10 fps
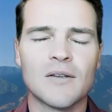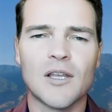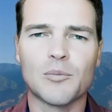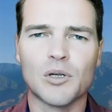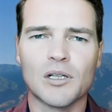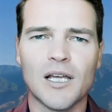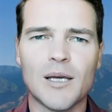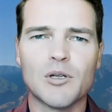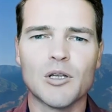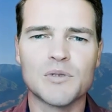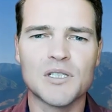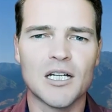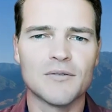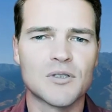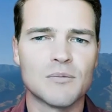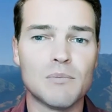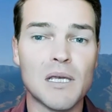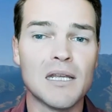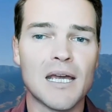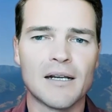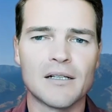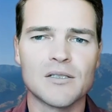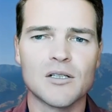They proclaimed themselves mediators